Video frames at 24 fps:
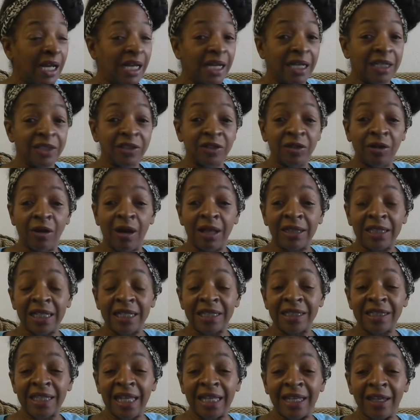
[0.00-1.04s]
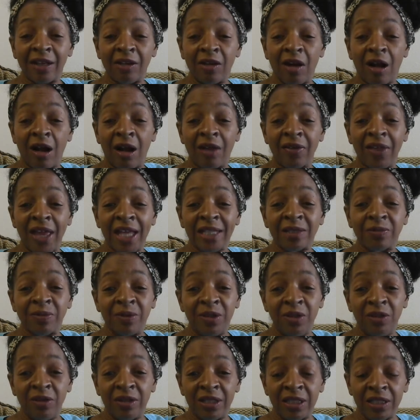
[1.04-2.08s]
So on that second call, that's when
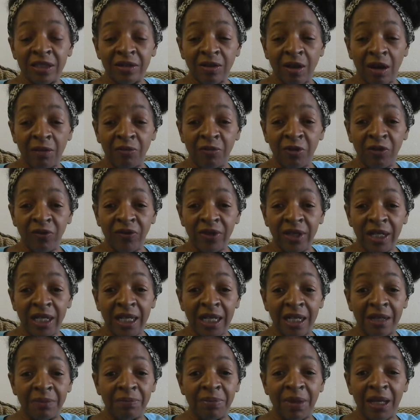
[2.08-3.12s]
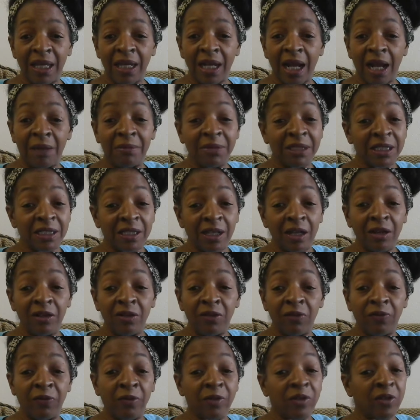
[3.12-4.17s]
you can start moving in. But I'm going to tell you,
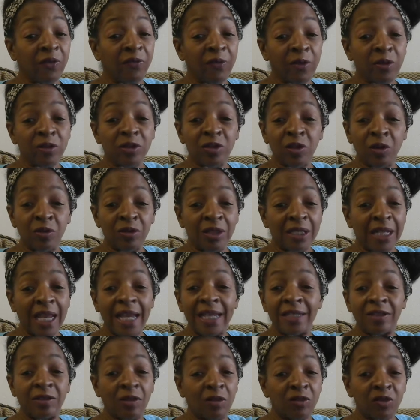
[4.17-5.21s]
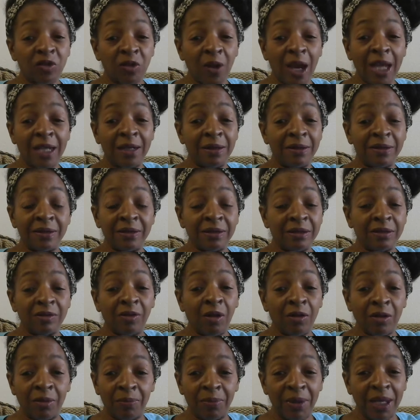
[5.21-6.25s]
for the first 30 days, don't try to go
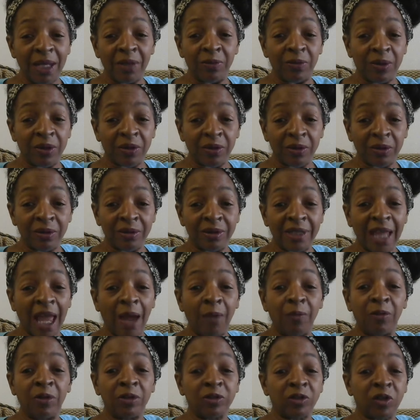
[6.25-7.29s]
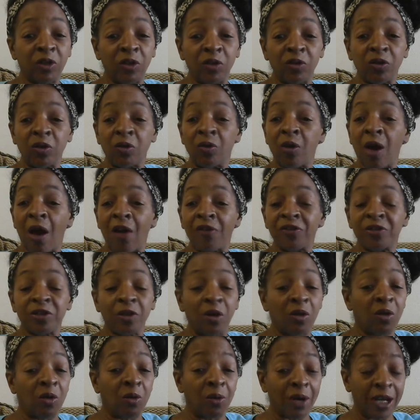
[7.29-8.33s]
to bed with her. That will turn her off so
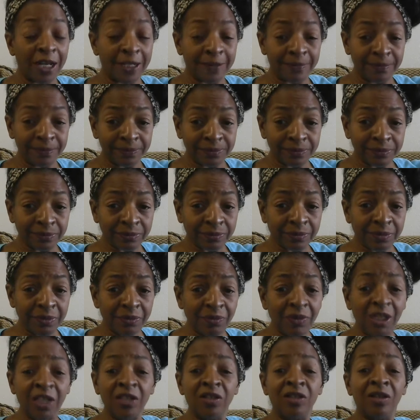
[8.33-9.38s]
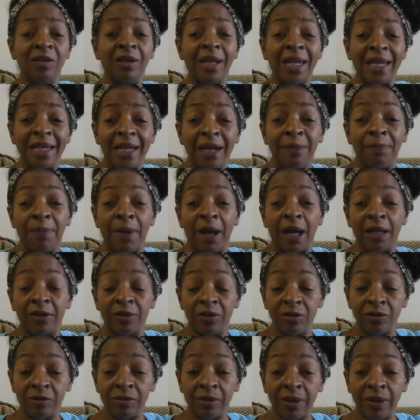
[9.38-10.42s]
quick, she'll hang up on you.